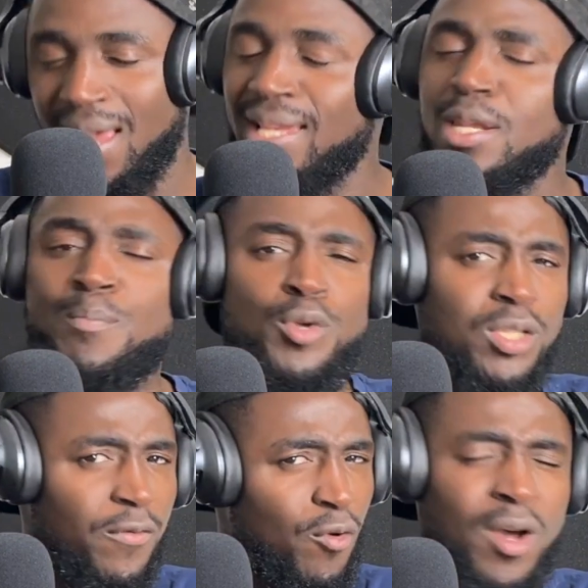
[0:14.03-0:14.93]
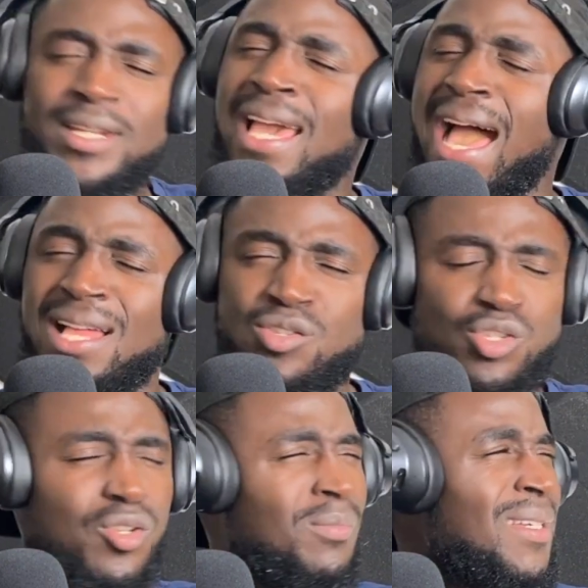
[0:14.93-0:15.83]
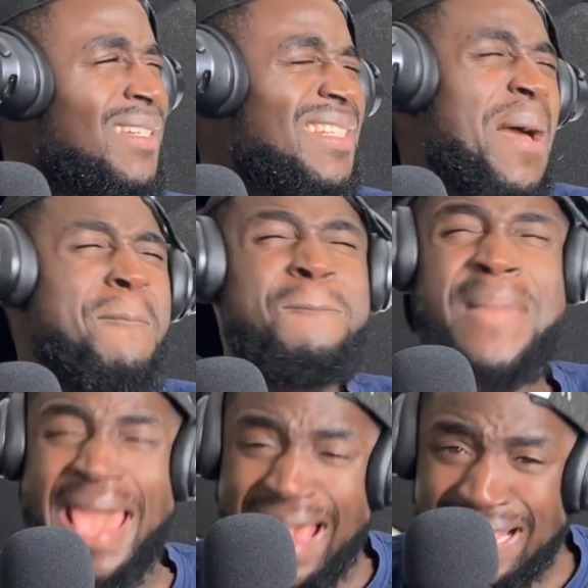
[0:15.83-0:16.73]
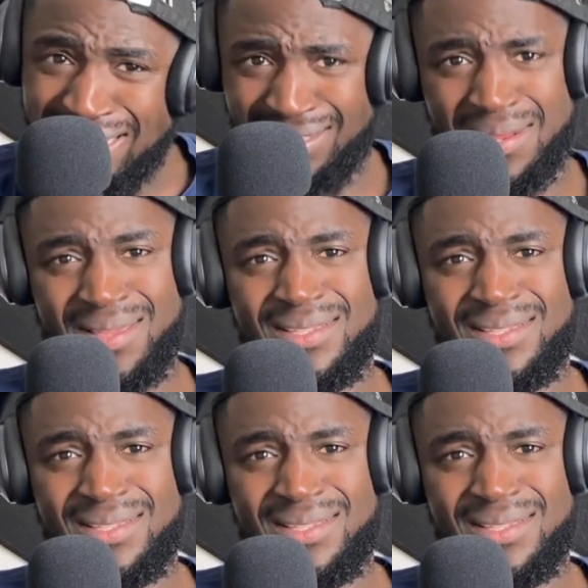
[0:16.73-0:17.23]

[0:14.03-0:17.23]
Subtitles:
the beautiful, the handsome, the amazing,